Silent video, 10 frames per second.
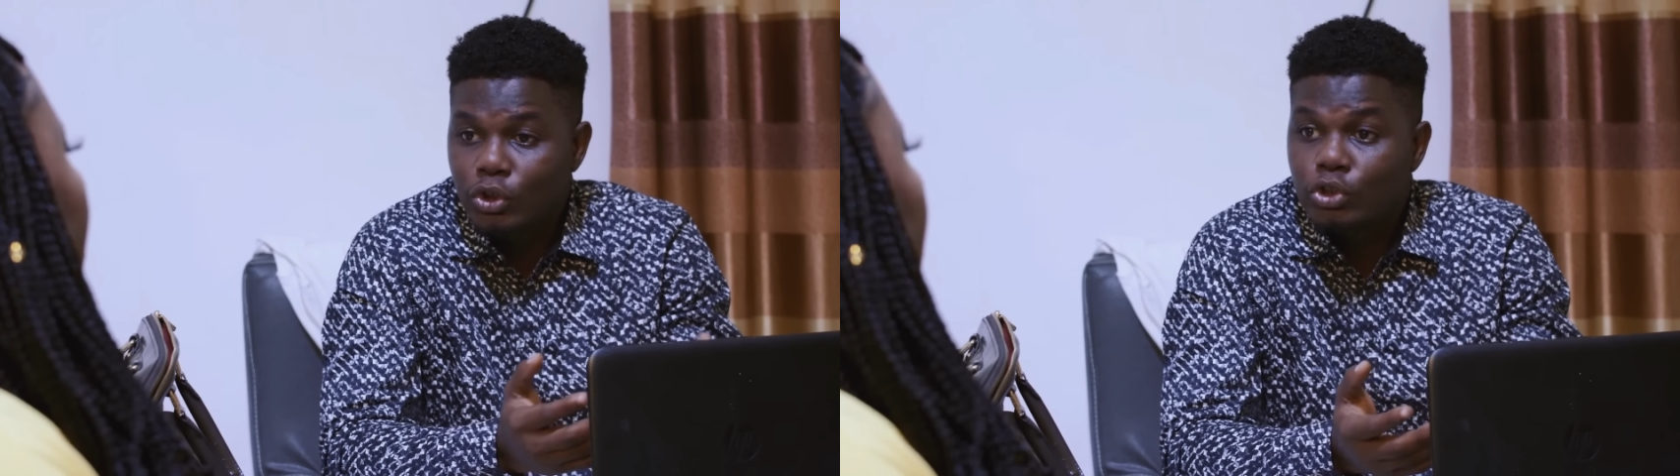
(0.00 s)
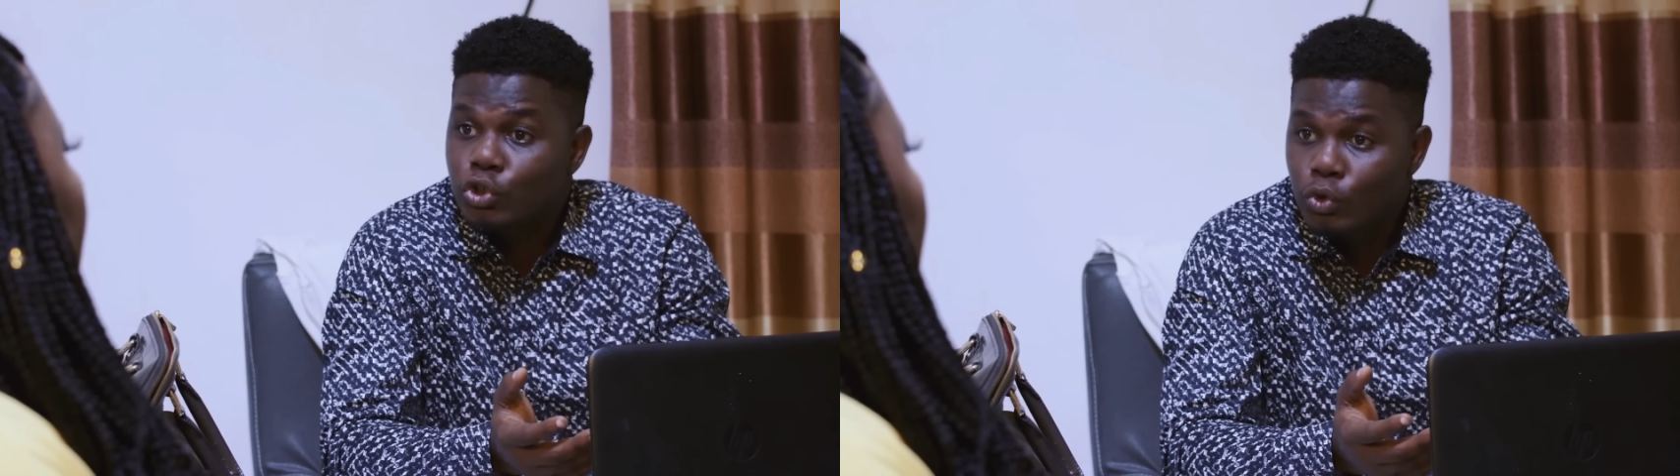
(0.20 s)

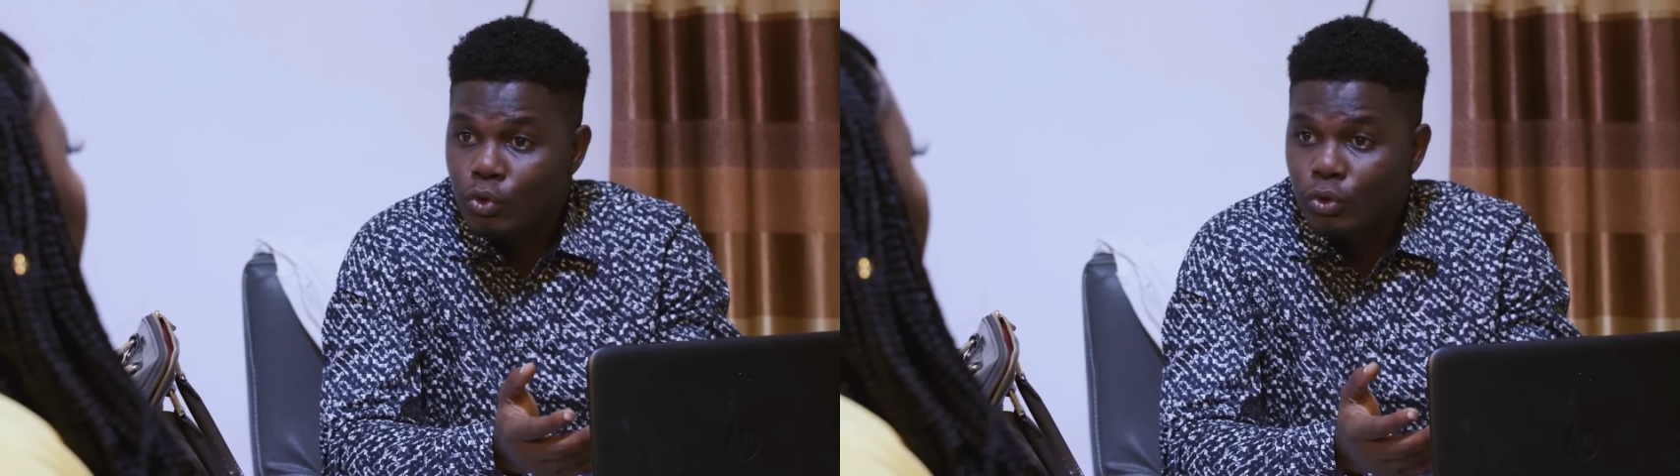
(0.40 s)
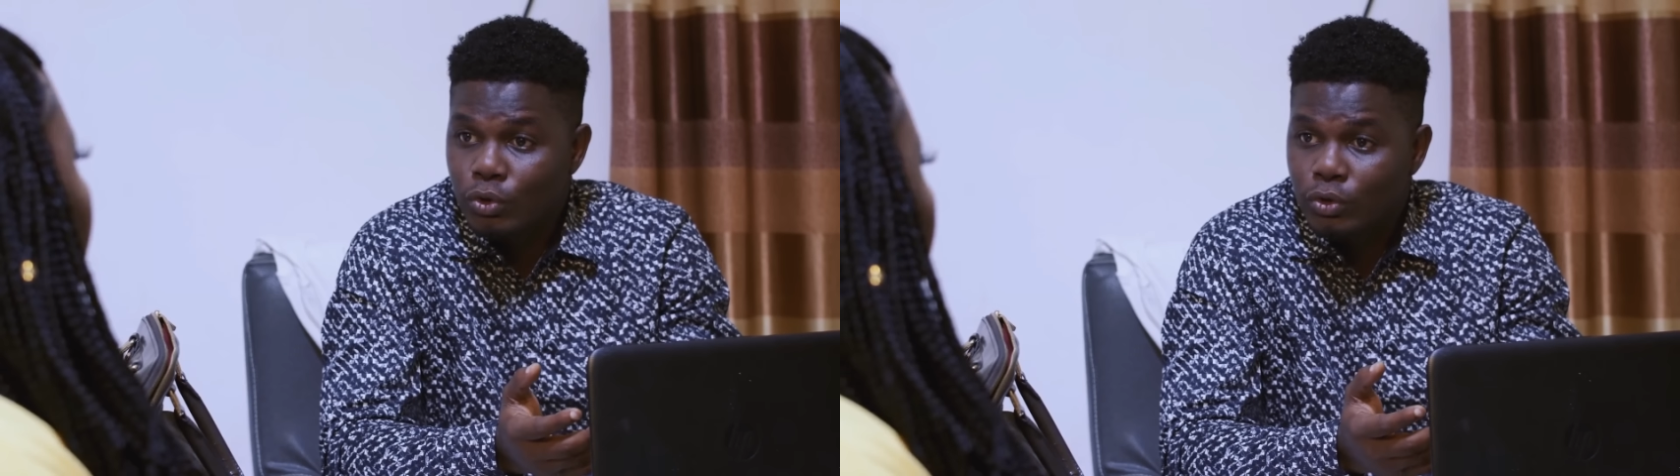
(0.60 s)
do not
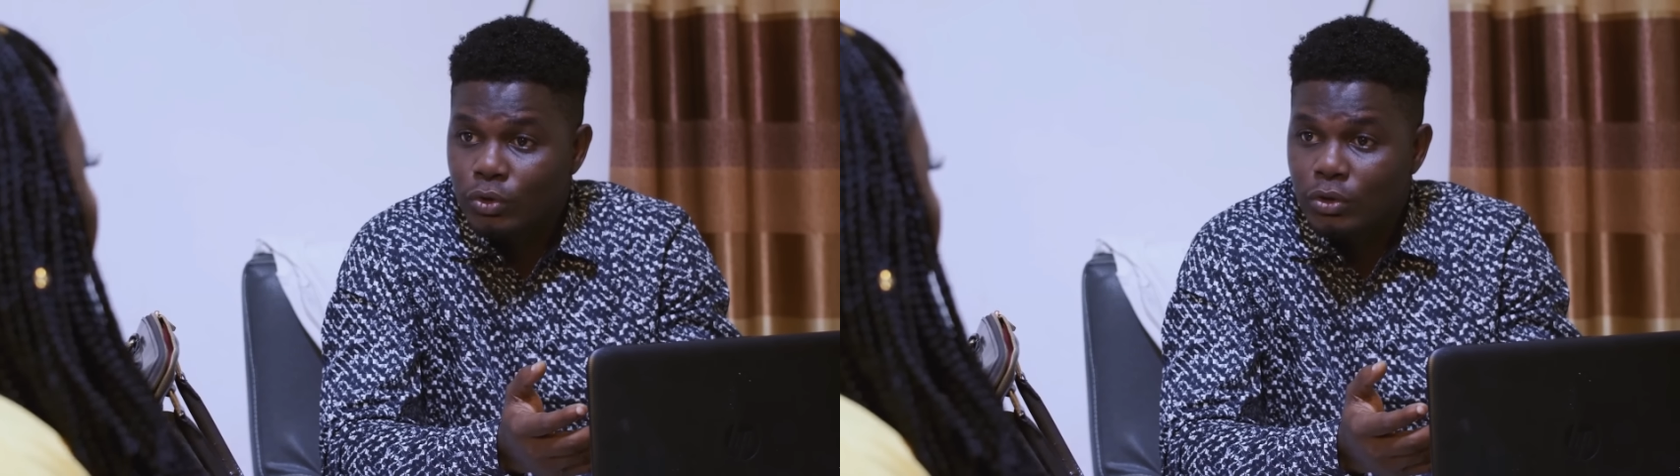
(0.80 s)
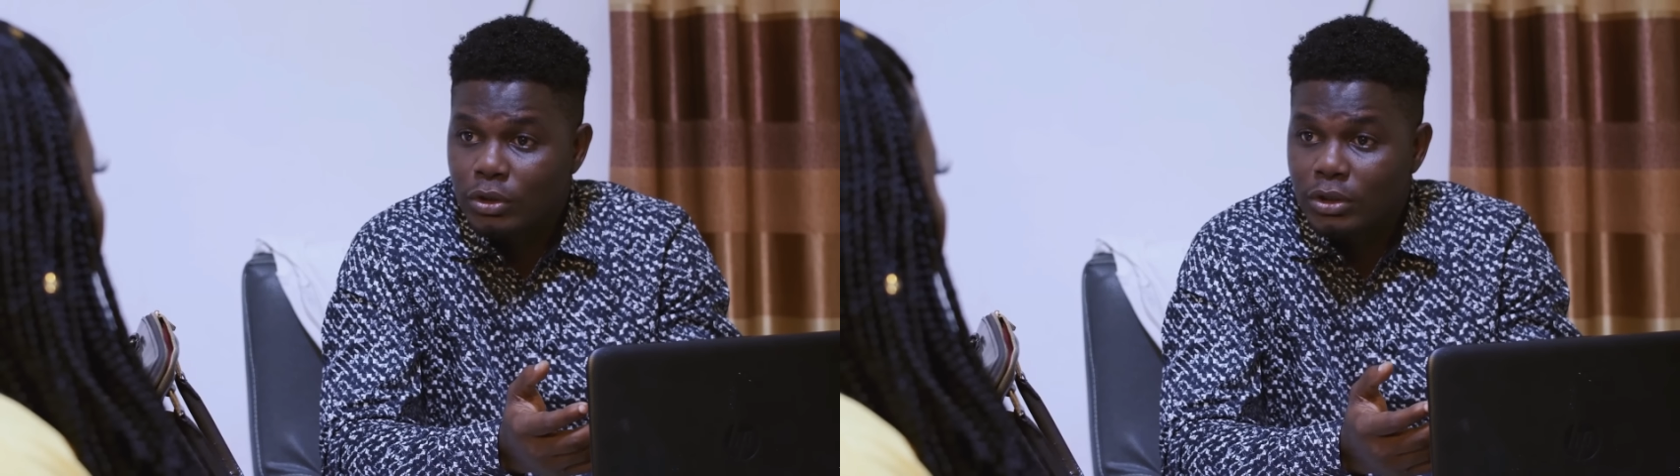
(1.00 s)
show
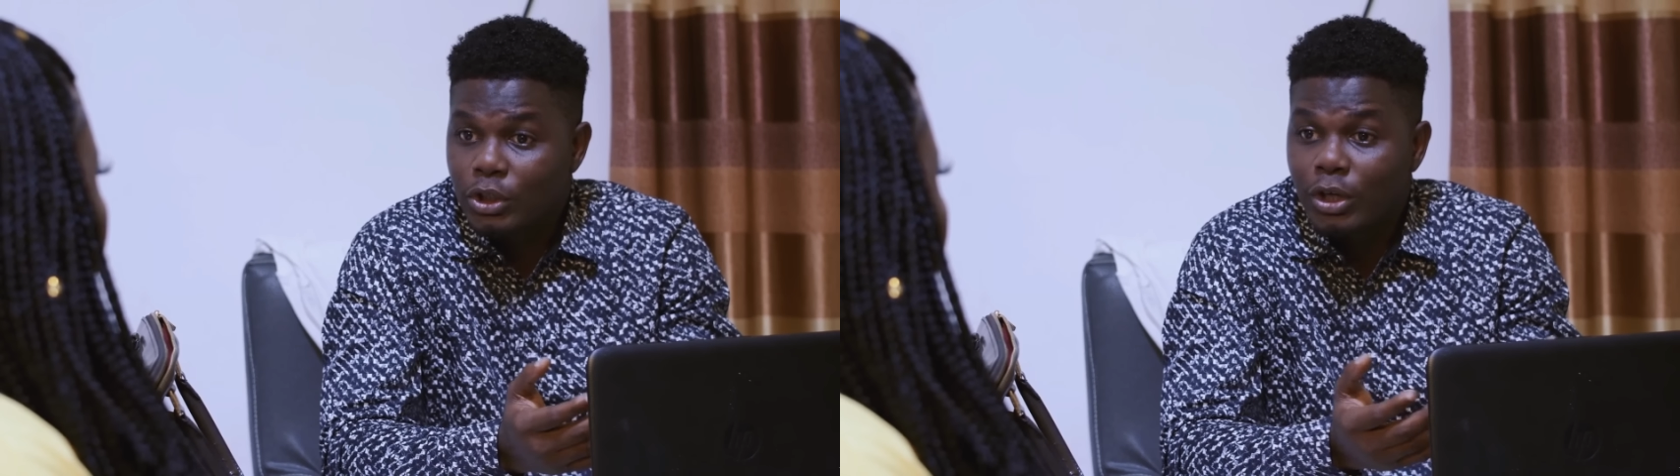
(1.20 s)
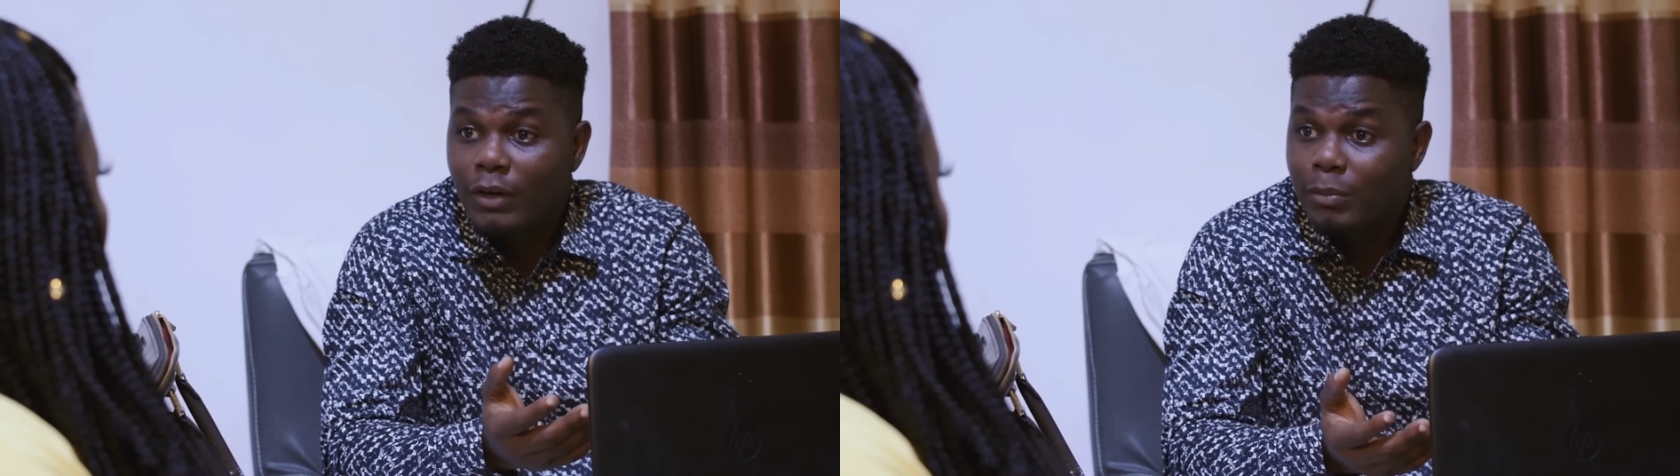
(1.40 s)

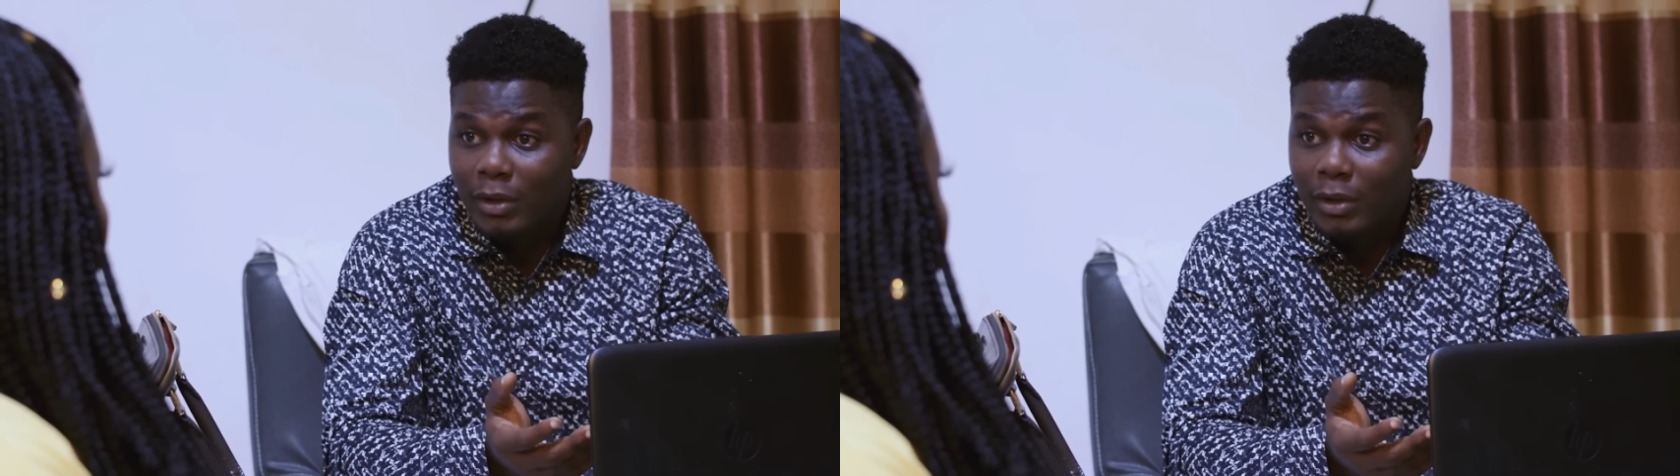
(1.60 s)
that you